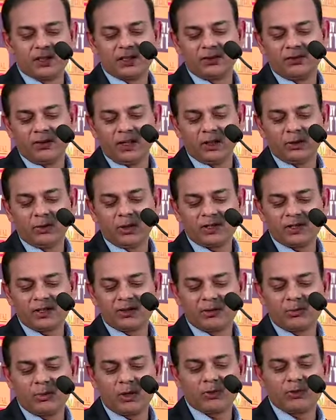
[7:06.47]
the value has
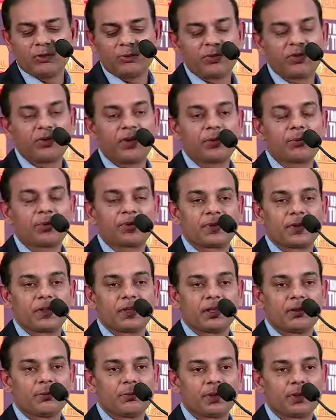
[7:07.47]
given about
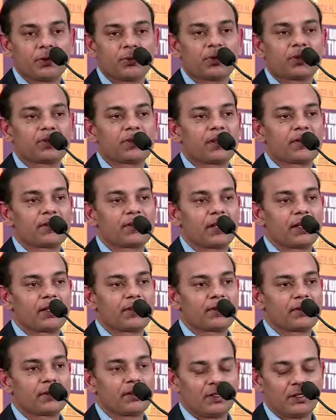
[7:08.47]
55% compared to the
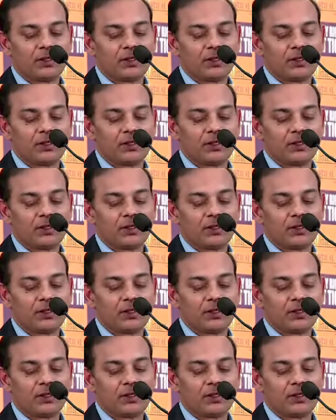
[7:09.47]
Sensex,